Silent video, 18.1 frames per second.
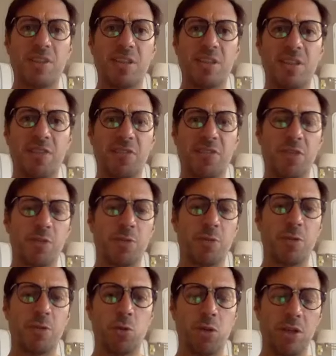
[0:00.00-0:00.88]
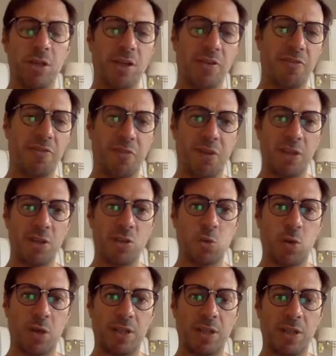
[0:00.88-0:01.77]
the difference between the
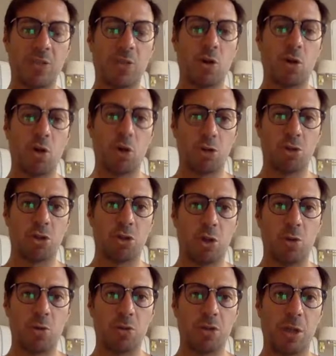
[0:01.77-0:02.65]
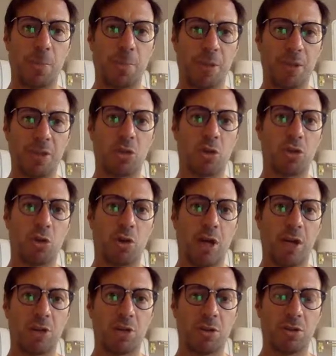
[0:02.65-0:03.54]
first one that also depends on
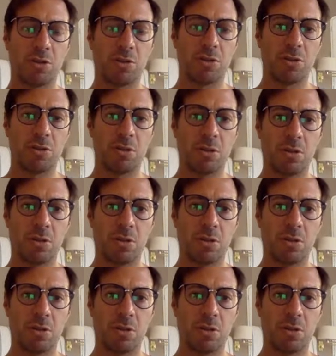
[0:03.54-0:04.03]
your actions?